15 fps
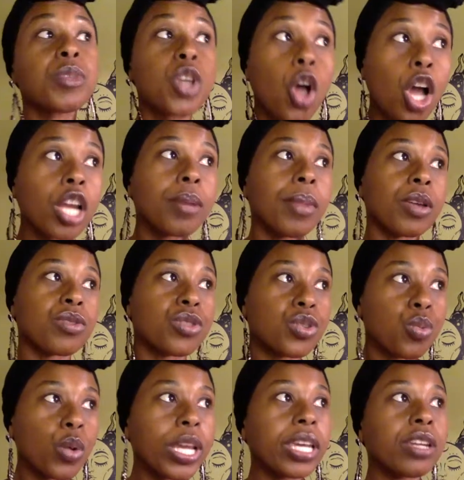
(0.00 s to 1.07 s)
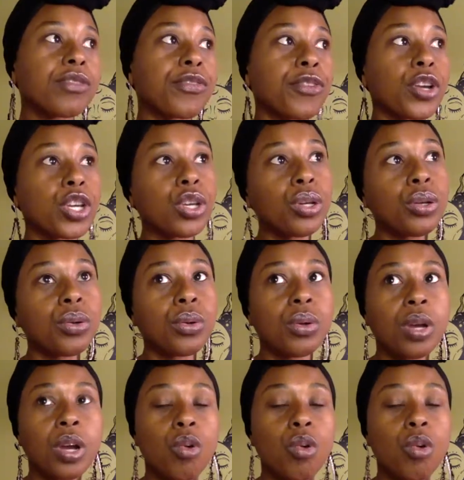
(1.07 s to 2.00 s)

talking about swinging for you